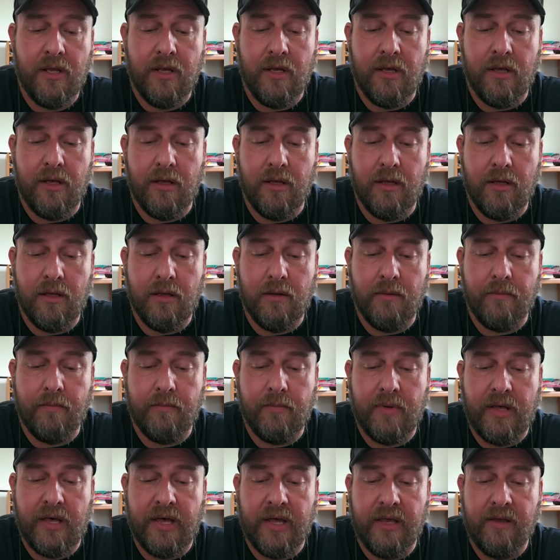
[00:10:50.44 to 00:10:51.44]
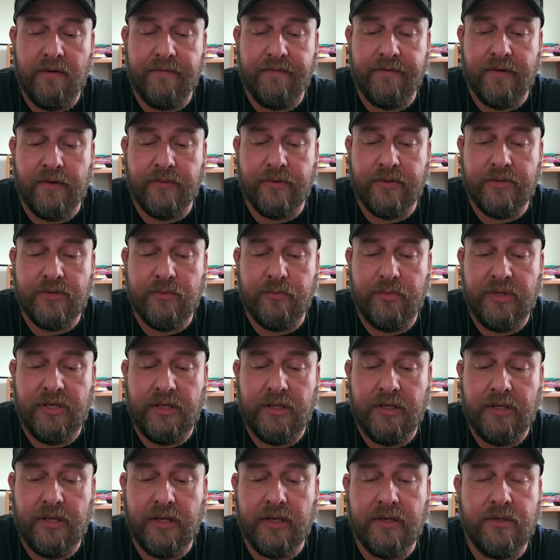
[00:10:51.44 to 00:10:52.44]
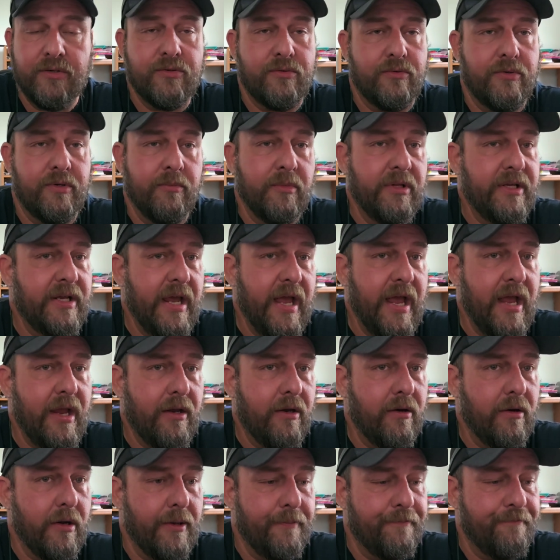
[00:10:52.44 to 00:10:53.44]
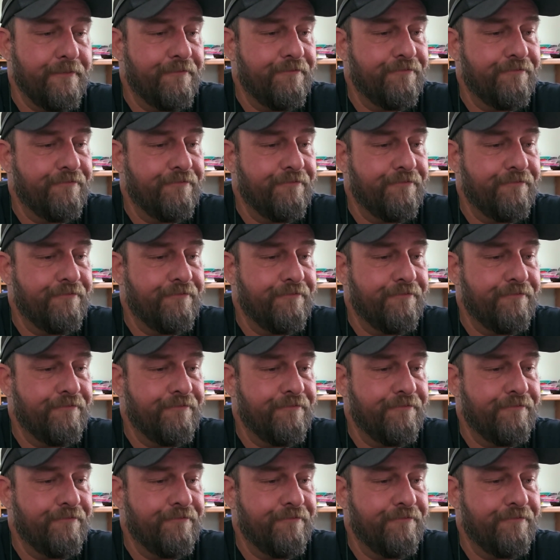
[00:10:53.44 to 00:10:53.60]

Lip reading: I have found it to be extremely accurate.